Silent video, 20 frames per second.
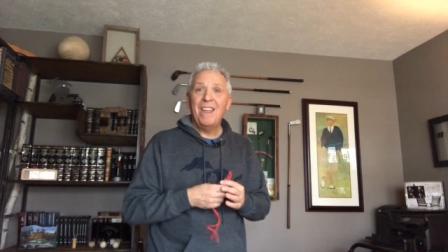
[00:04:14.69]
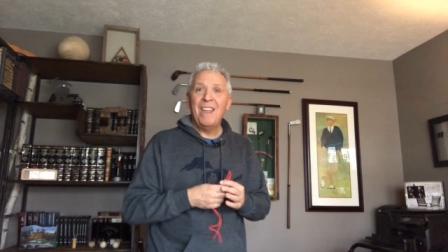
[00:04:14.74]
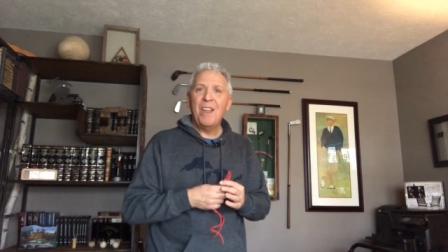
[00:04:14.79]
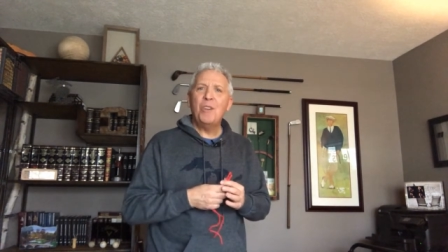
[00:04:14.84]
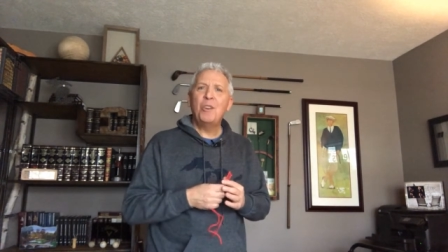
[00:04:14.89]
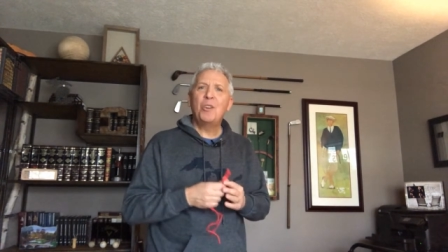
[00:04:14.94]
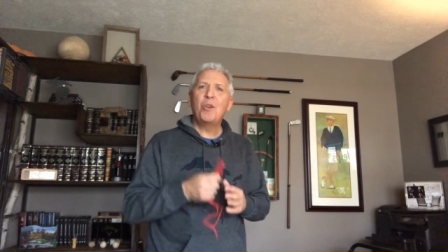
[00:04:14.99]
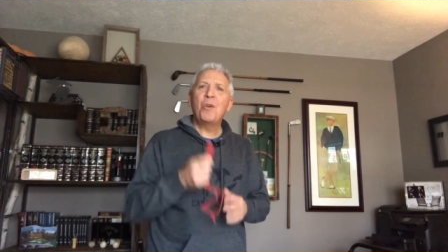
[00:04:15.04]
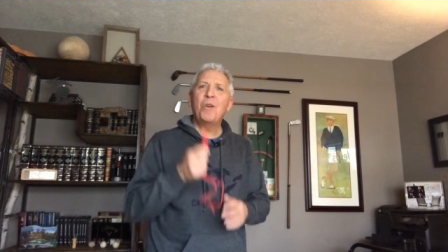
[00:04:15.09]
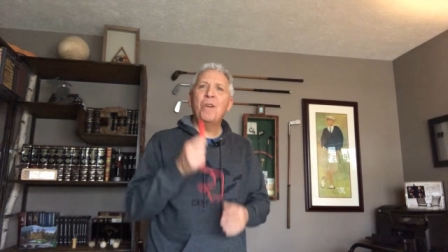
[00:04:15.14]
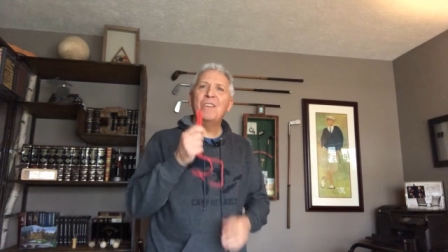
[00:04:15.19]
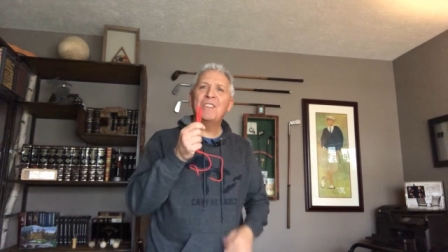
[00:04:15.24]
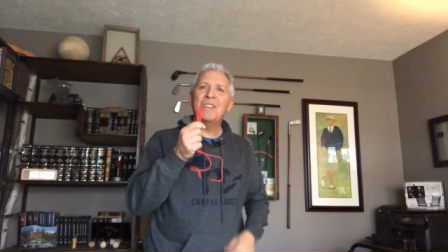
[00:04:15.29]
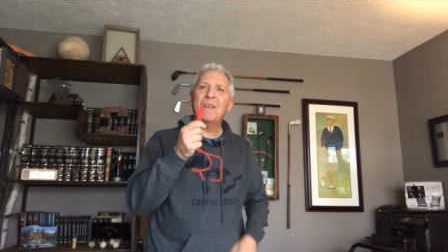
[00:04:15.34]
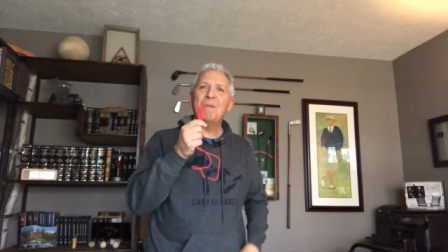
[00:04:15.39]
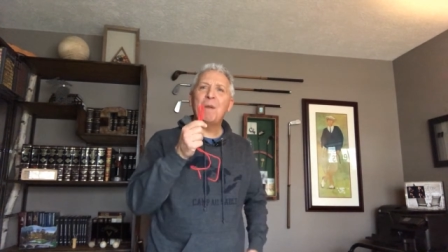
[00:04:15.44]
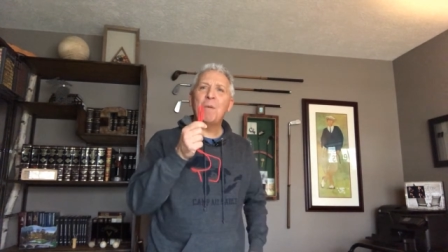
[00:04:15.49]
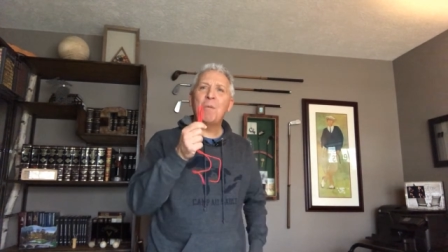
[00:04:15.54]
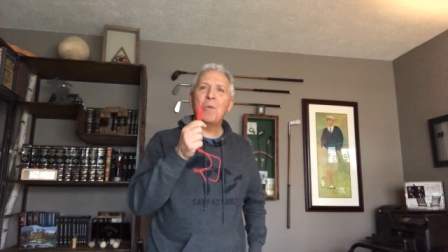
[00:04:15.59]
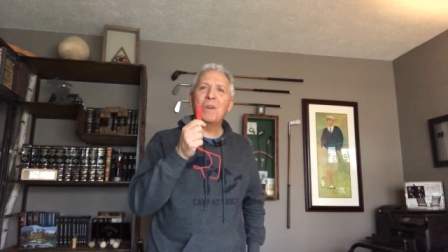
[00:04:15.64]
encourage
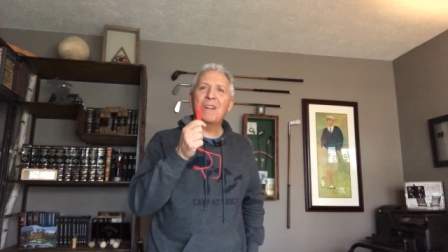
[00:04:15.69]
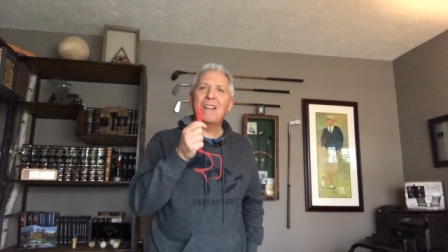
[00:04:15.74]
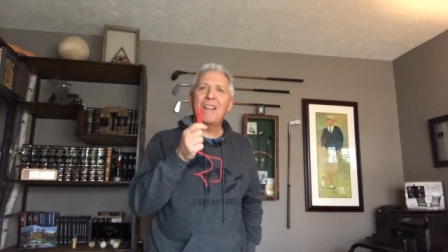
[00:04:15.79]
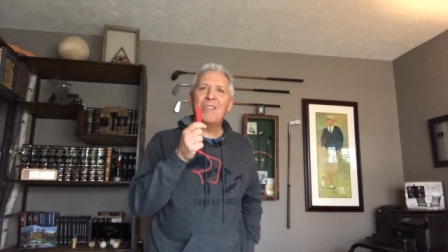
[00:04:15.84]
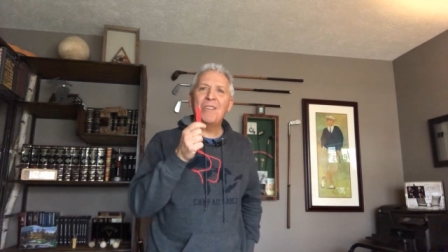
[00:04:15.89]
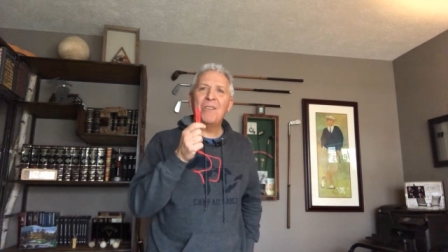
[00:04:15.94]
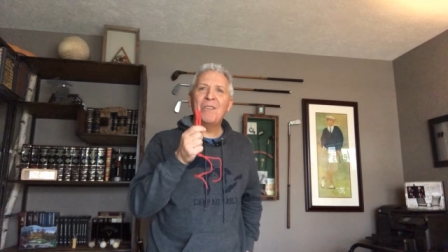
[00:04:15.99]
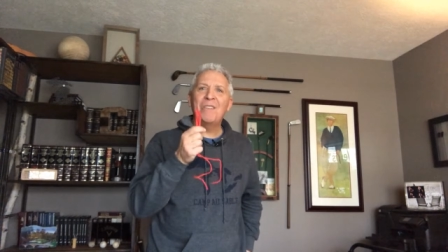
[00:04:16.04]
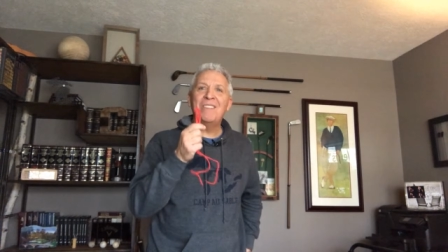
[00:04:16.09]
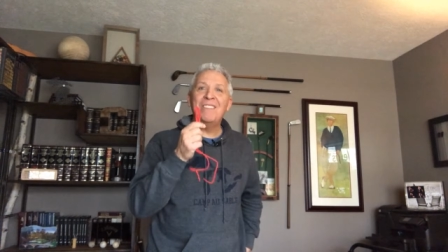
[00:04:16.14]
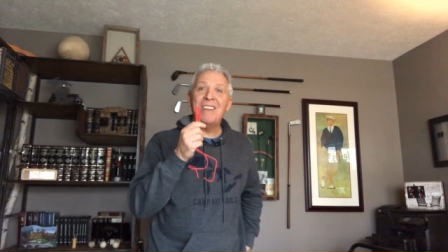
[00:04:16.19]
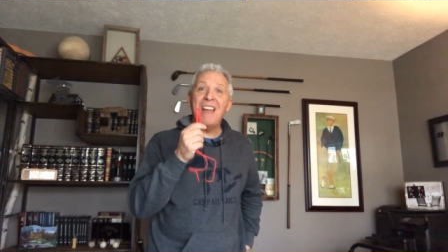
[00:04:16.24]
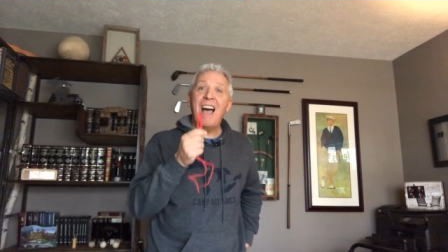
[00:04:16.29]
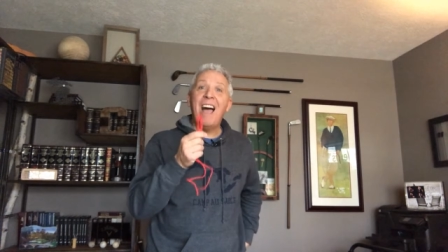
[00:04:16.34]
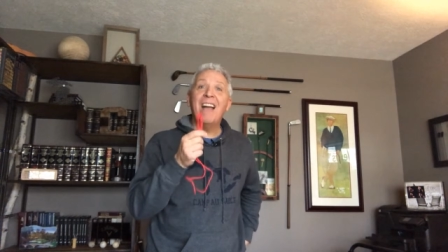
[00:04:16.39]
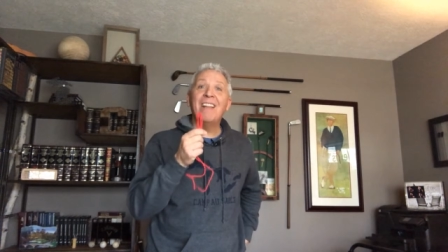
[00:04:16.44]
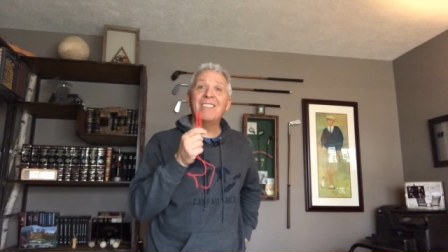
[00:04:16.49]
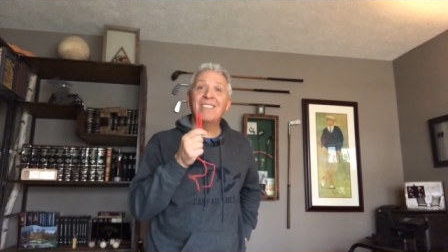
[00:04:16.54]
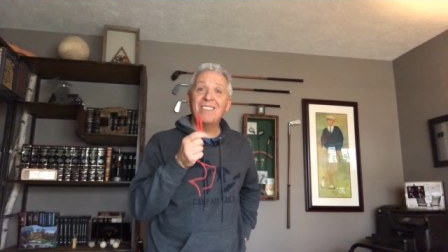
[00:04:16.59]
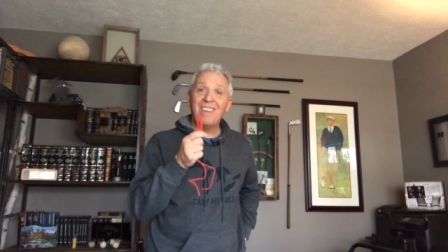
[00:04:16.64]
them to work on their
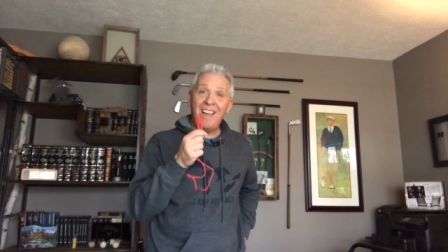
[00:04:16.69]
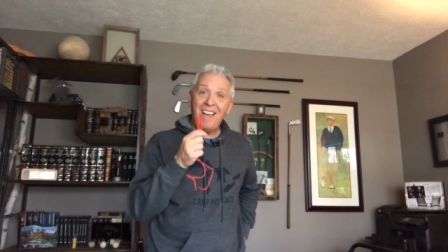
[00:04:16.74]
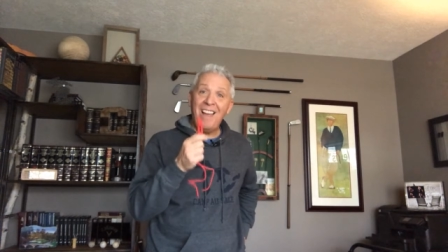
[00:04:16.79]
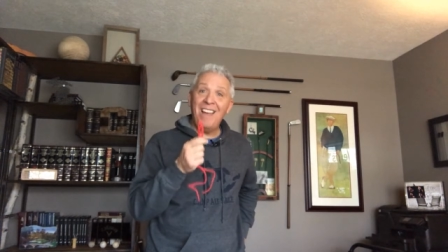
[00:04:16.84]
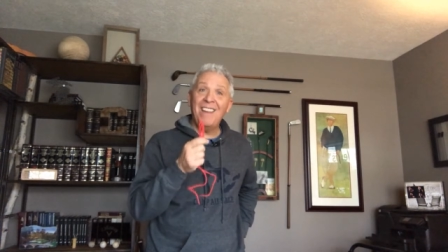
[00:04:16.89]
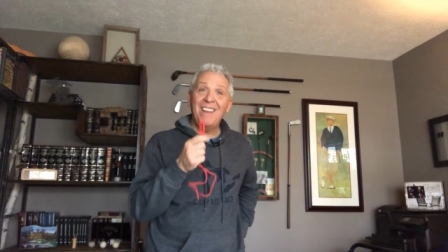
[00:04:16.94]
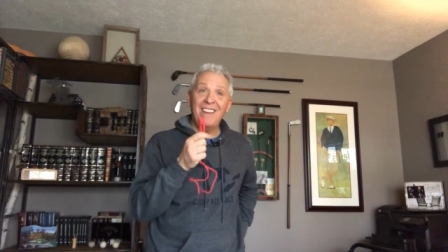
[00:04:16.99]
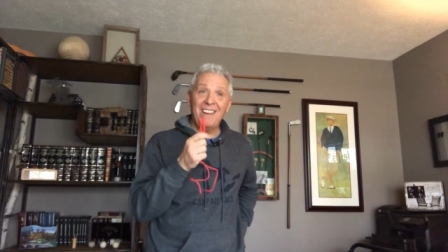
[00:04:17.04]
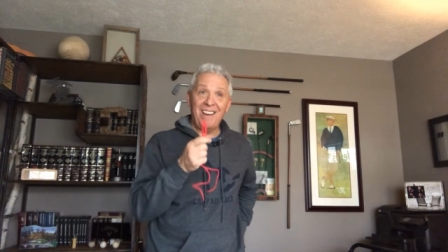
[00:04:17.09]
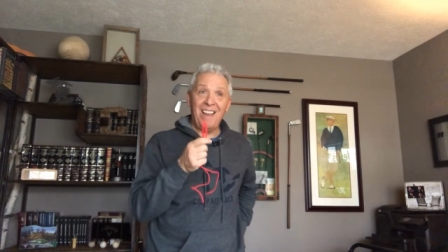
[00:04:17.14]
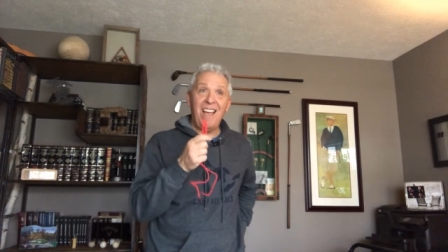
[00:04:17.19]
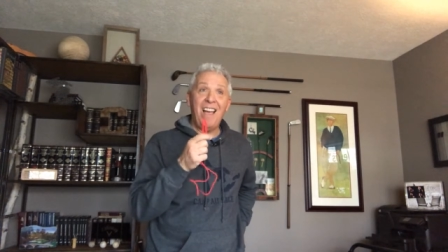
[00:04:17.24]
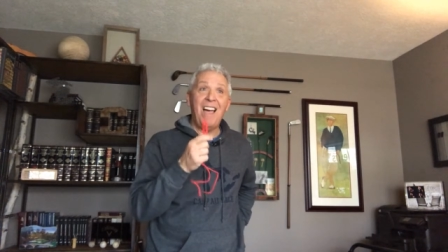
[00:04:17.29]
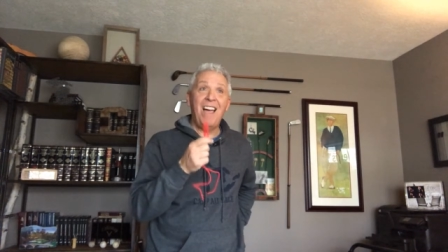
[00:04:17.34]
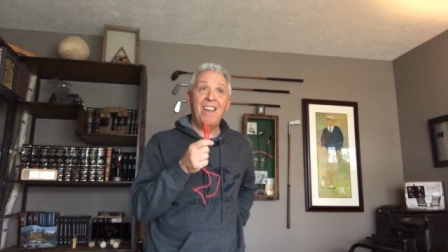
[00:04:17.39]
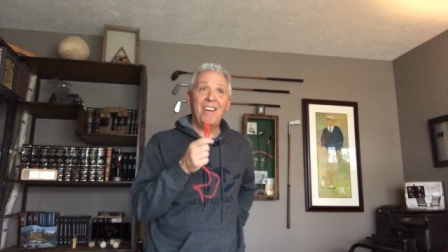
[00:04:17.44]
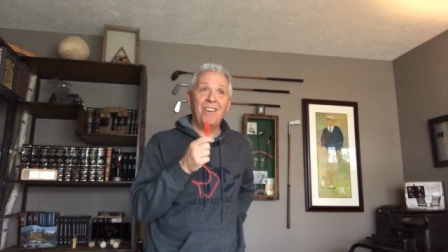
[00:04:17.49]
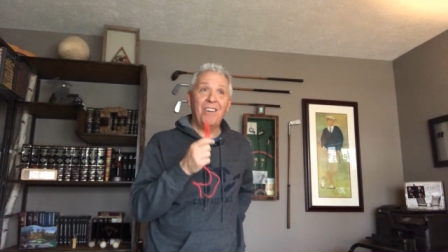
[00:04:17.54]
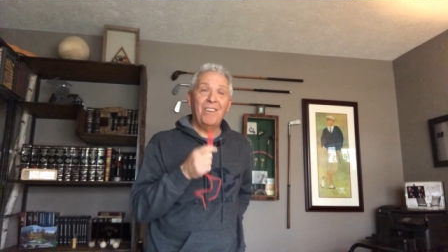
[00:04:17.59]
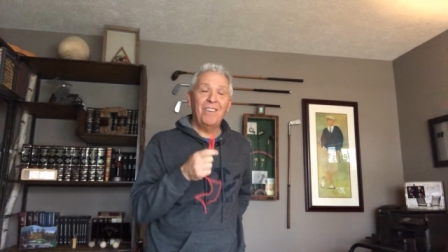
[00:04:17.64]
not tying
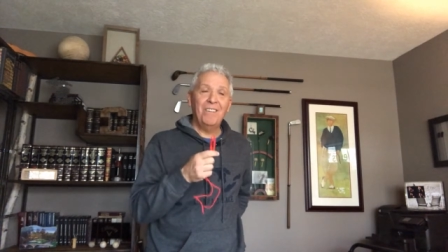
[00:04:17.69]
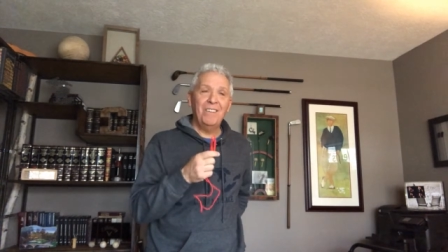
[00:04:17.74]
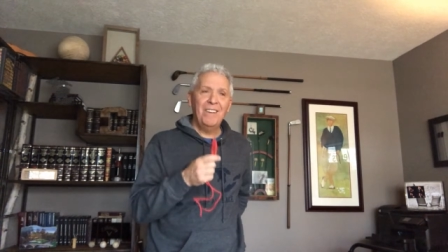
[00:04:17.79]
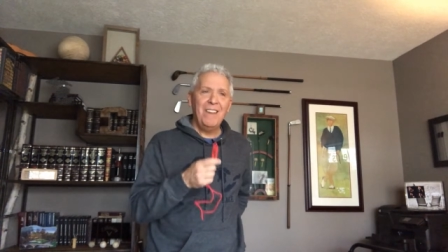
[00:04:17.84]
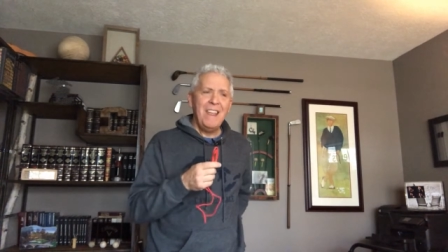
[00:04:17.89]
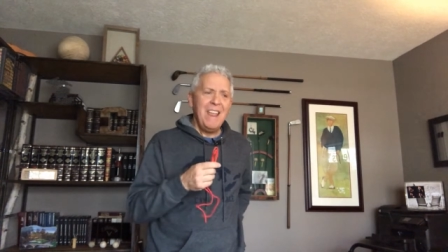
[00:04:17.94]
honor.